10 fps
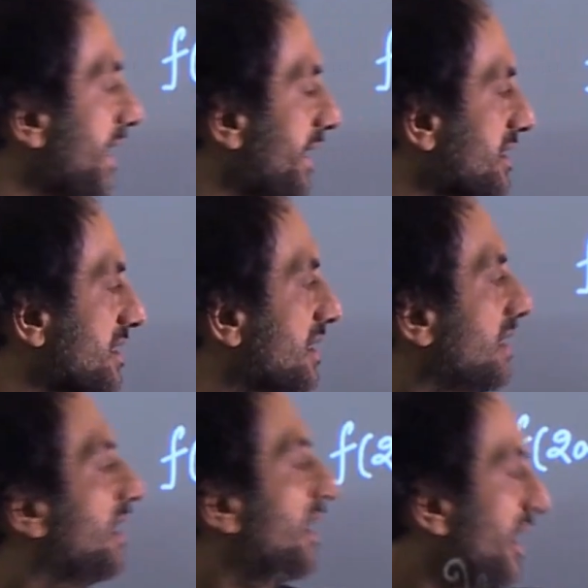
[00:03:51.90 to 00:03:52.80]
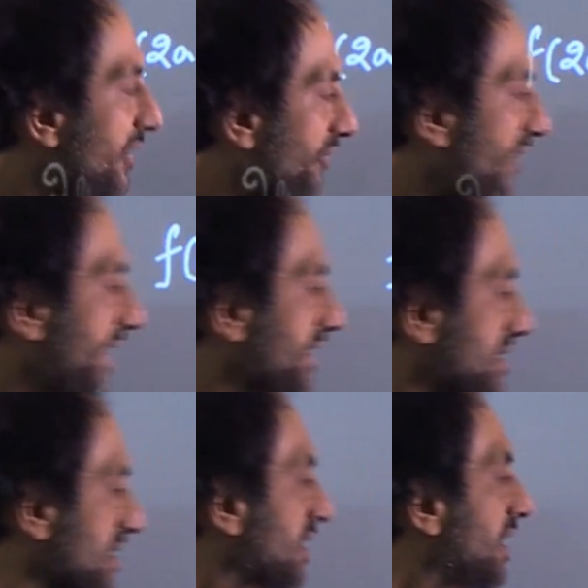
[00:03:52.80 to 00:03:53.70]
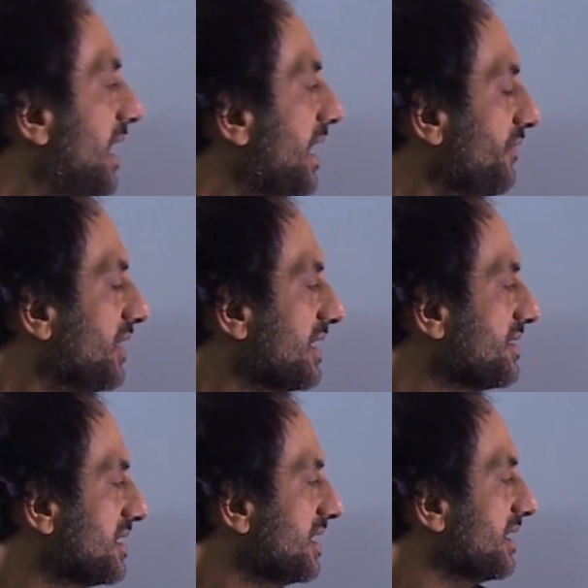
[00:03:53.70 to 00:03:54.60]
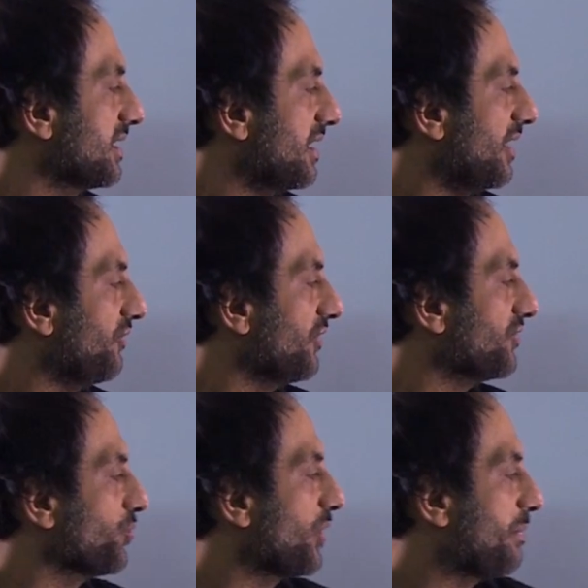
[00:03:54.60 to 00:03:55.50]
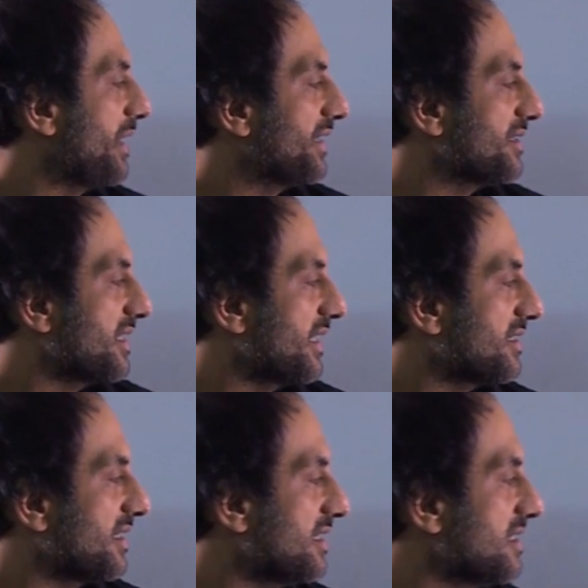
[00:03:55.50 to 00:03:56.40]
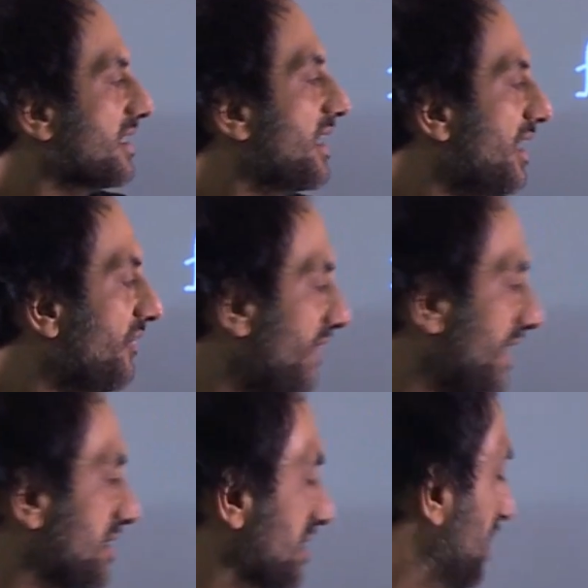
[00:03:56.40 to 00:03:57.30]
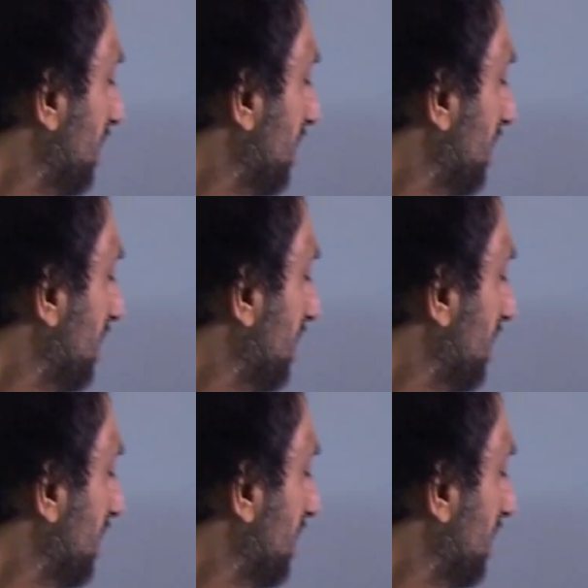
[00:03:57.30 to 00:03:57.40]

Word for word: x, fx, and we can see that f of 2a minus x is fx.